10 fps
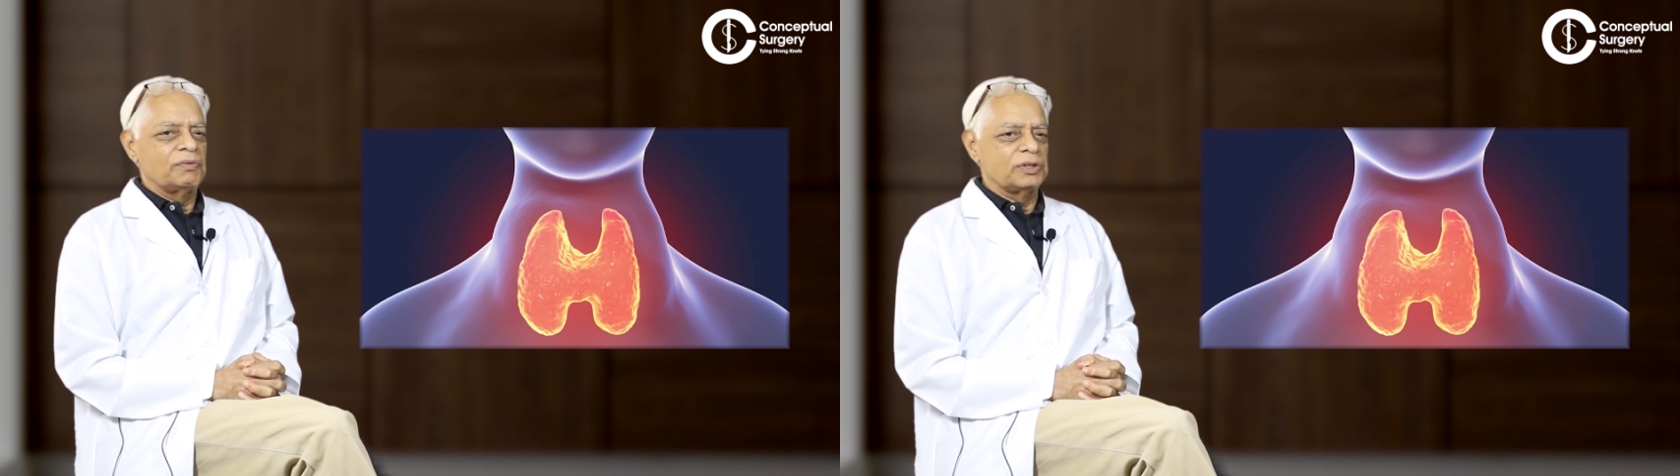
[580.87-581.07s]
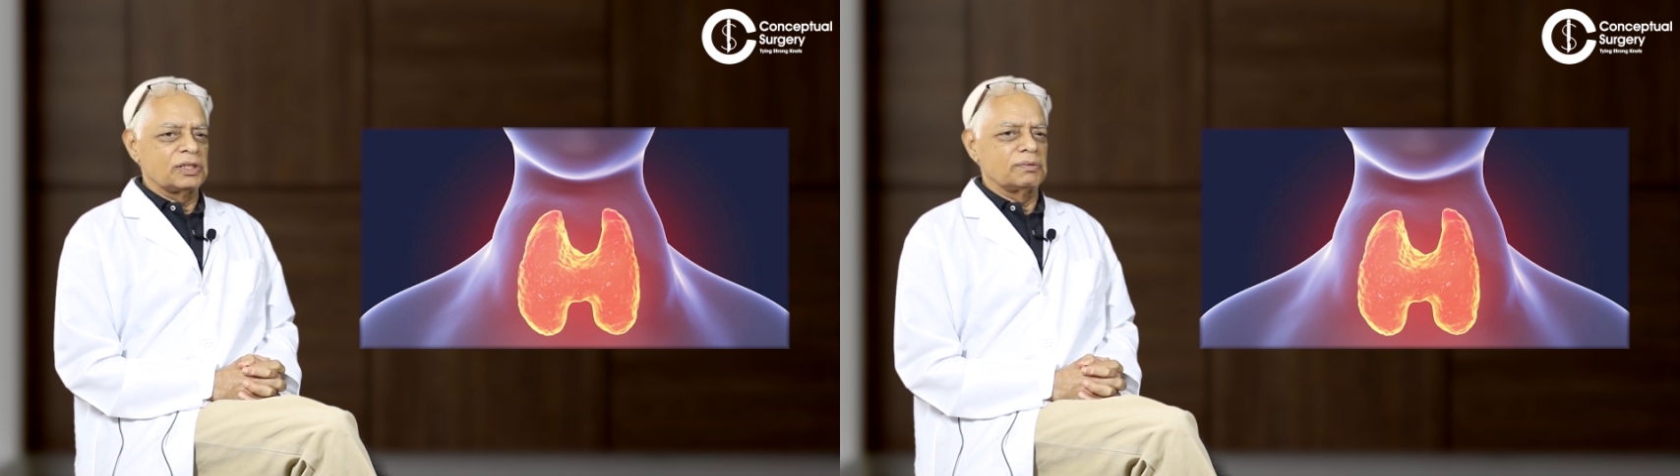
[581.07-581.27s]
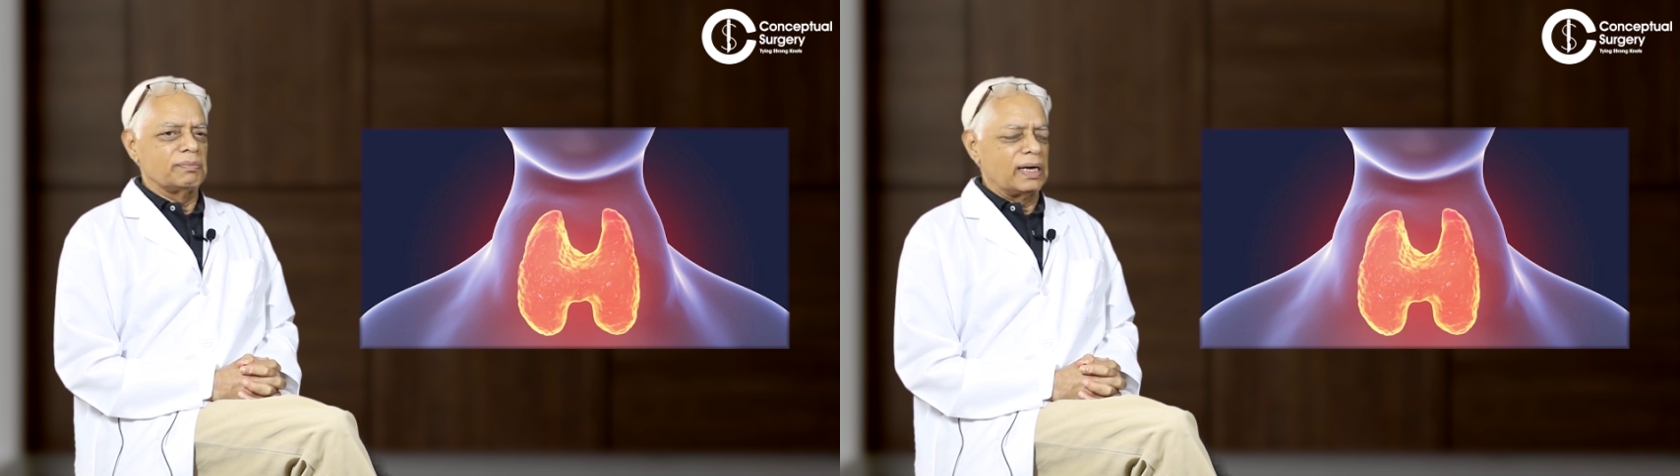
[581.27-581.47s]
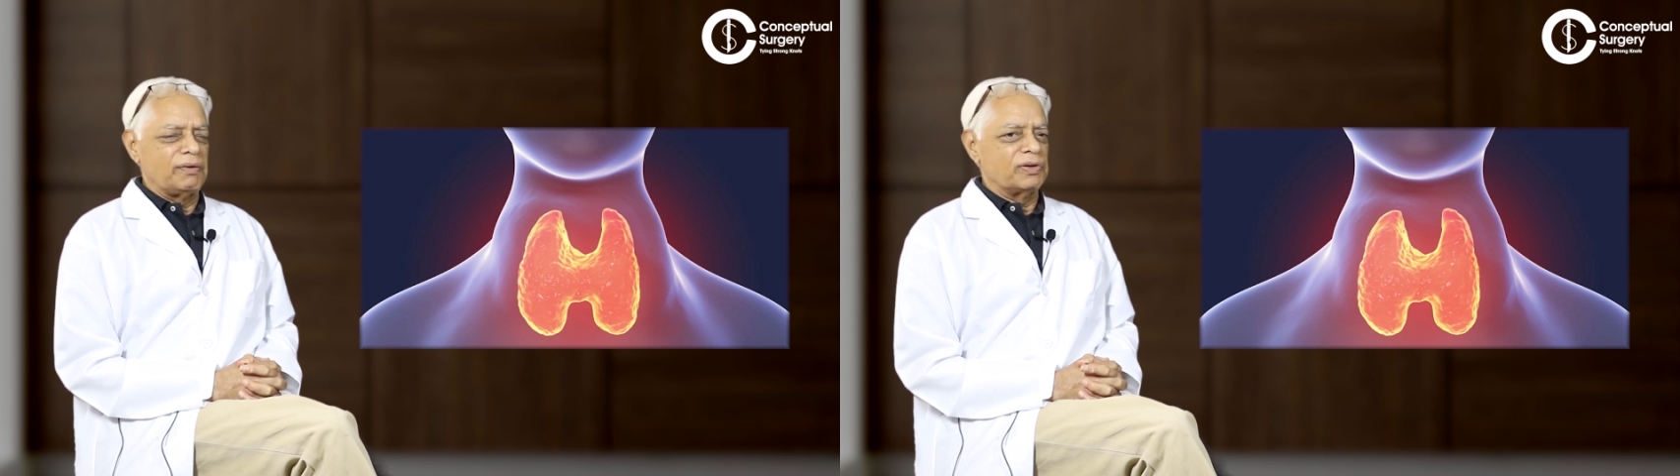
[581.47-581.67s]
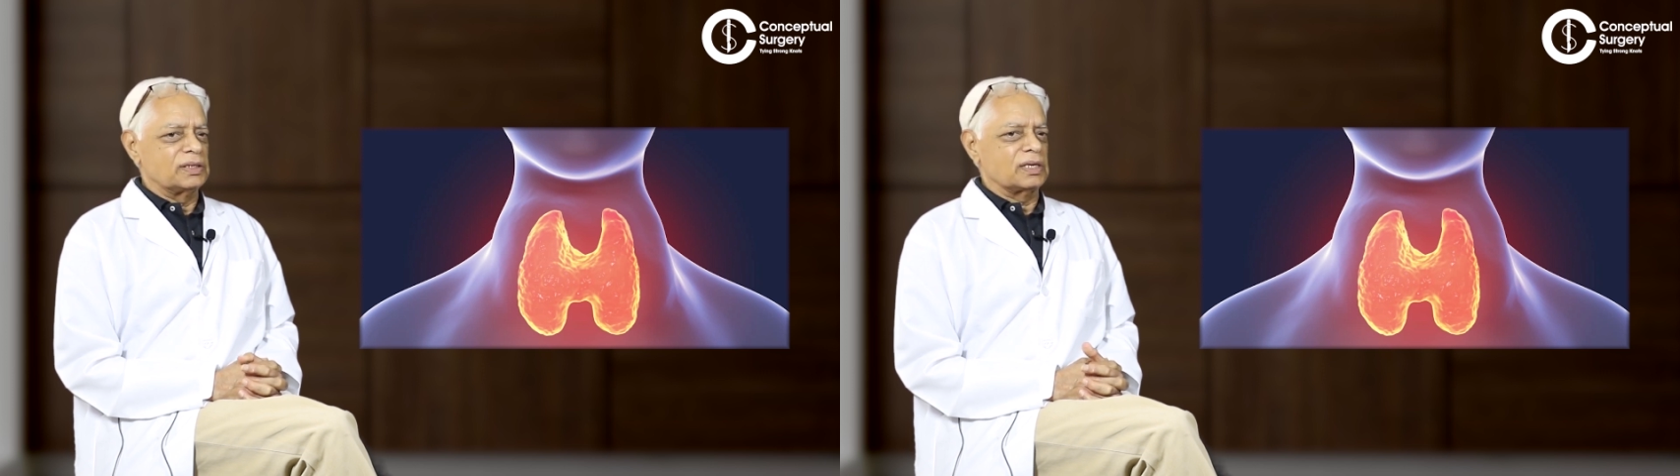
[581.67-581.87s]
which is
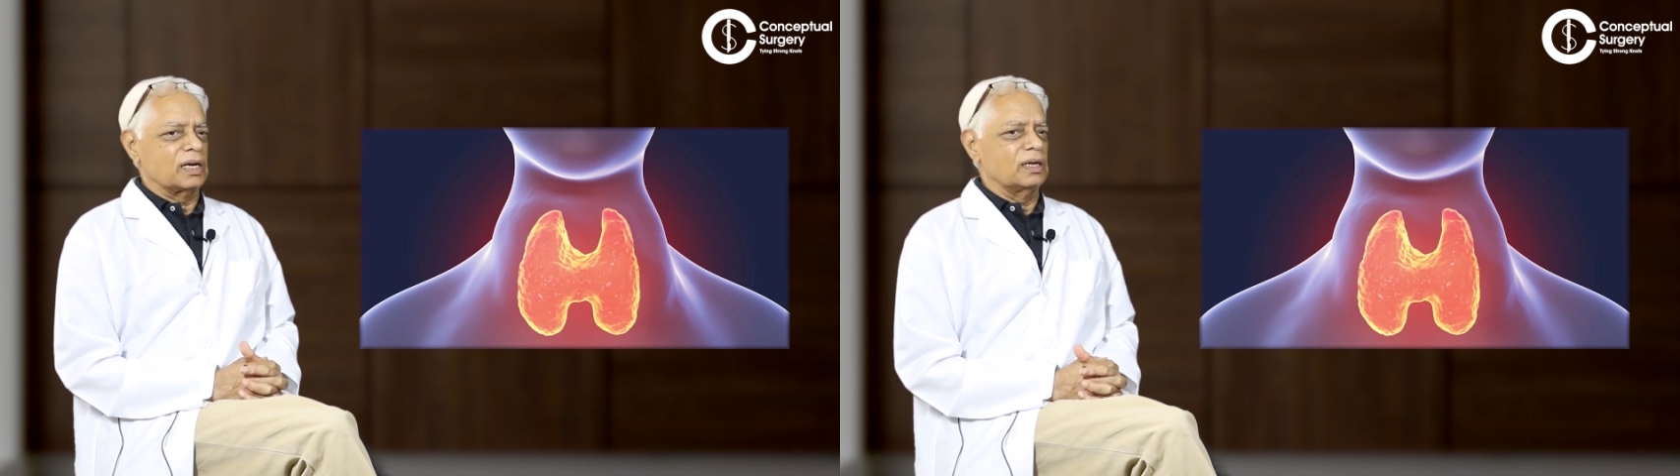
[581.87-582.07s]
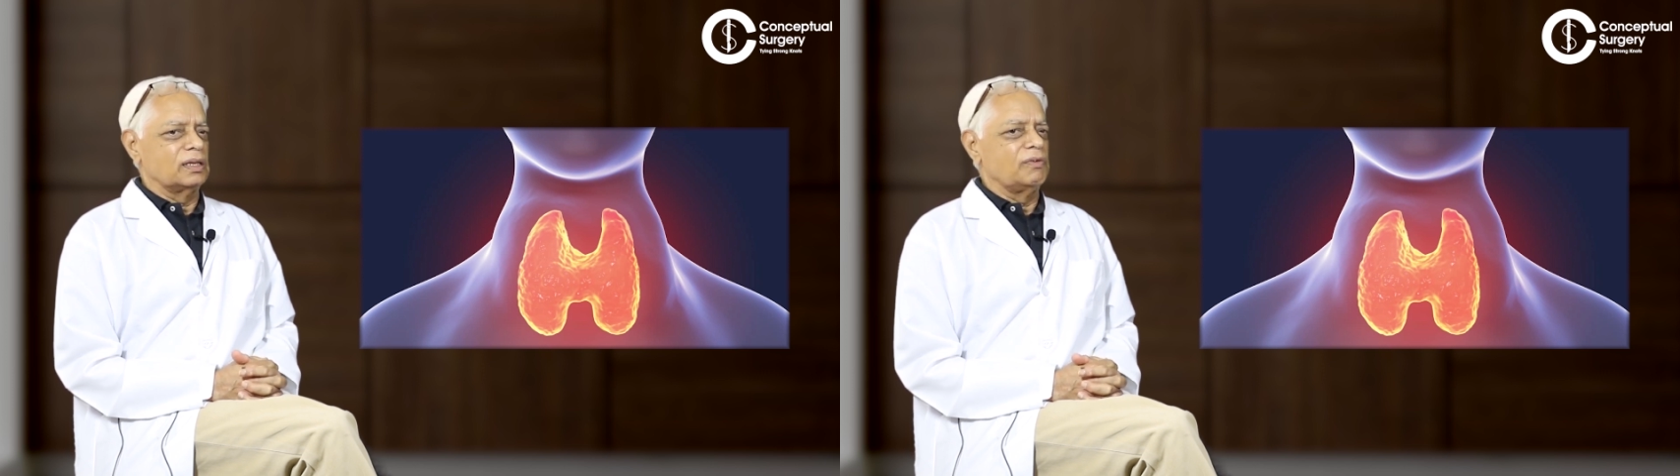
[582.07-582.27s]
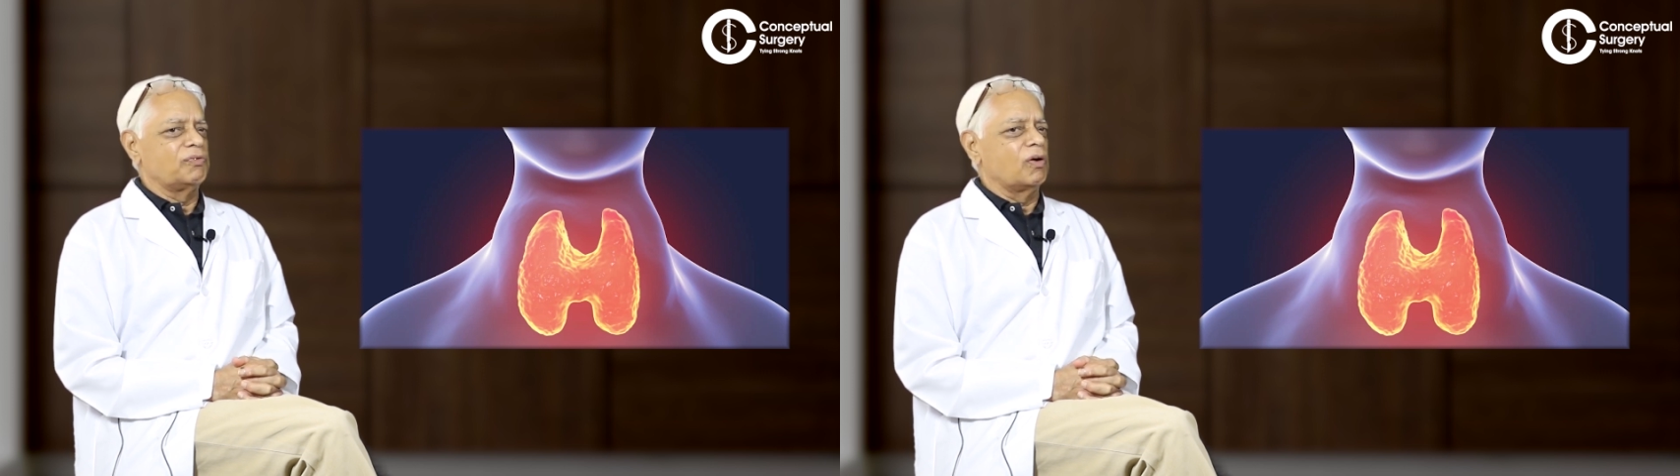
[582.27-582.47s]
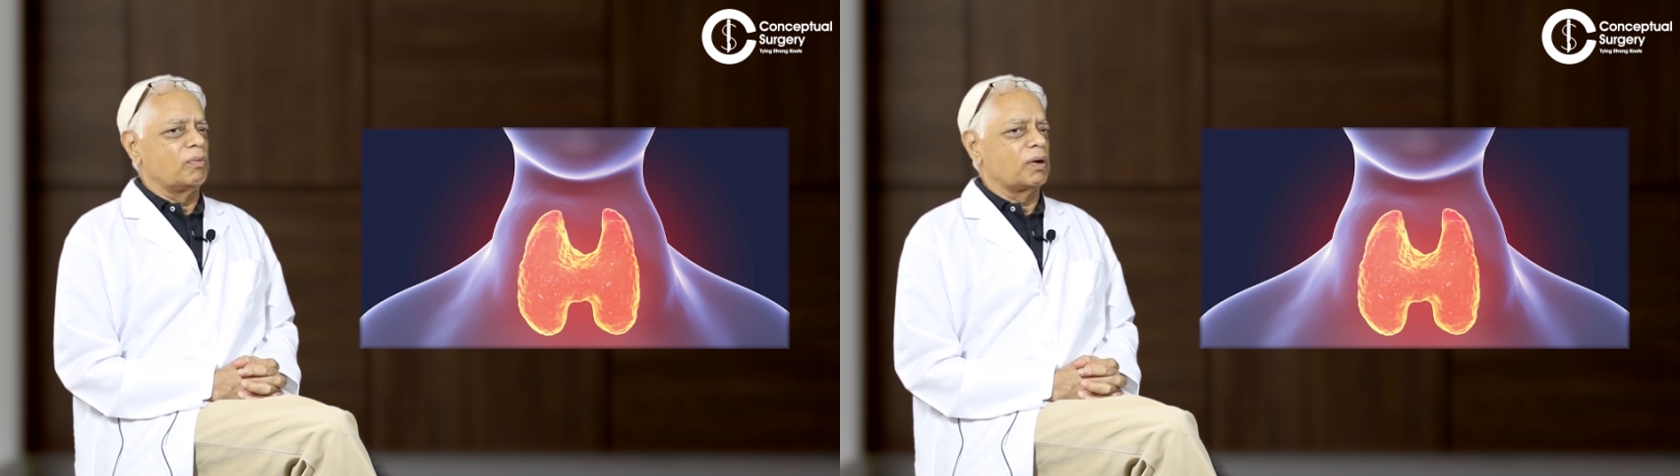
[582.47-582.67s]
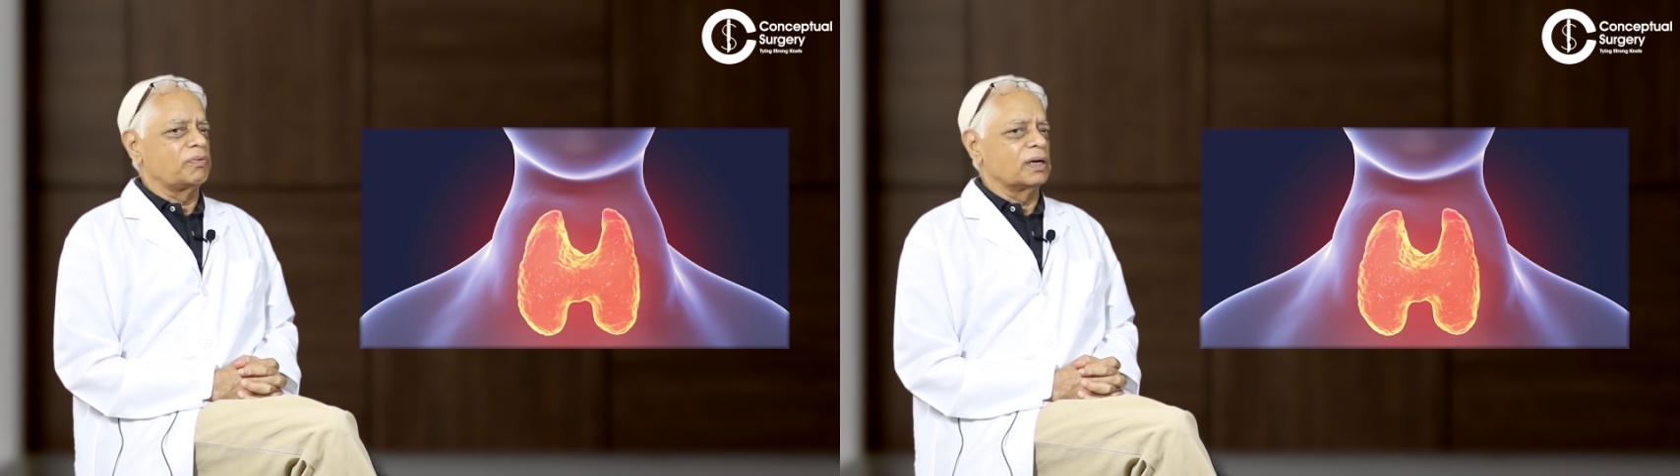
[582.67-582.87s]
manifesting in the
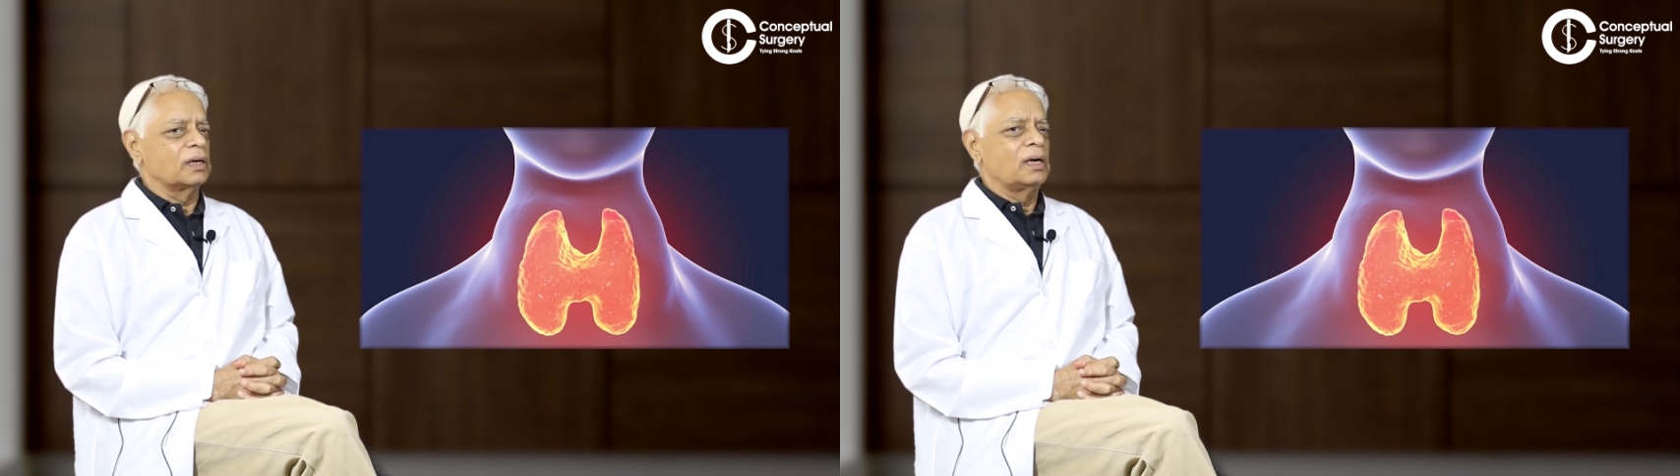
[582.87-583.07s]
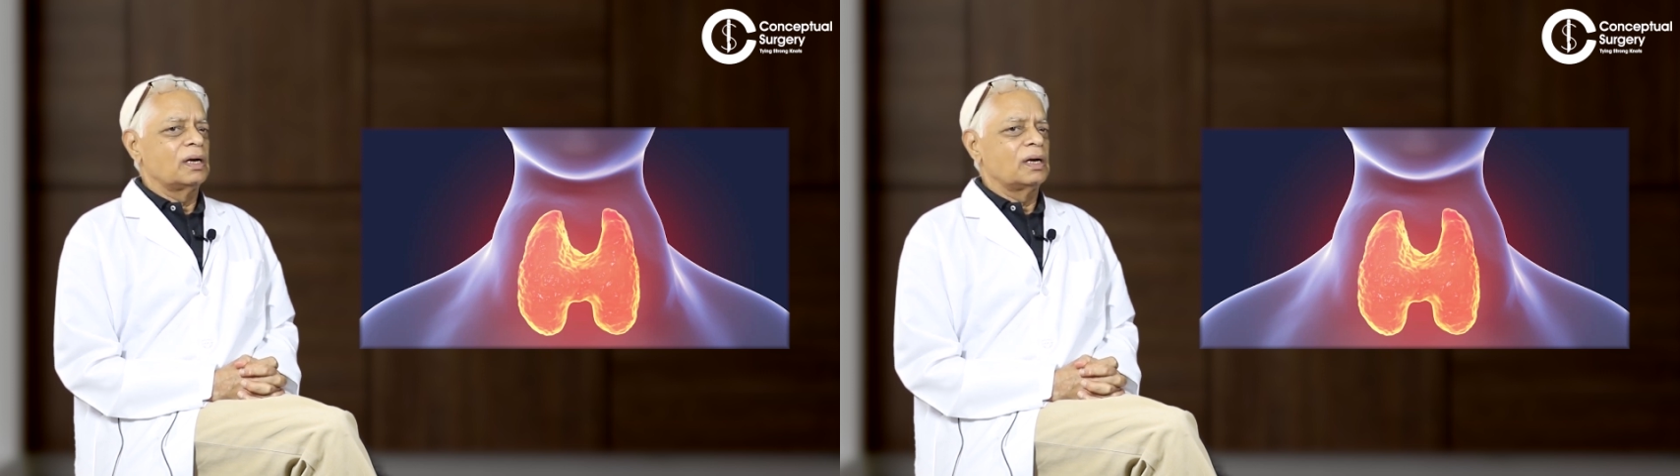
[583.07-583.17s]
form of a